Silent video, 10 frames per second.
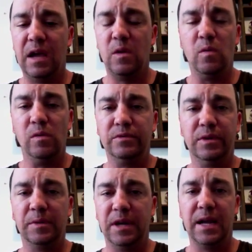I don't want
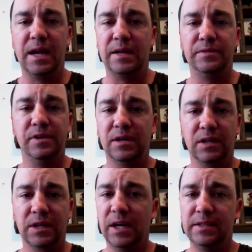something I gotta suck the
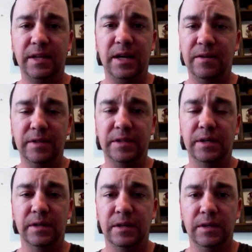guts out of it
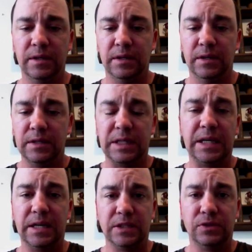to
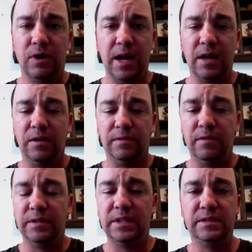get a drag off of
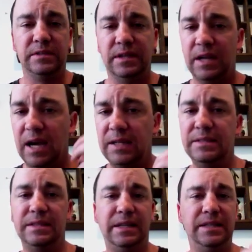it. This is a
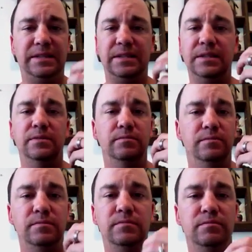nice, easy,
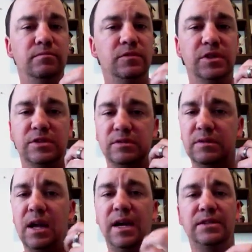just
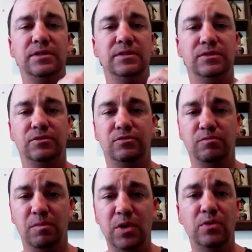nice,
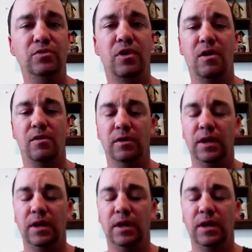smooth draw.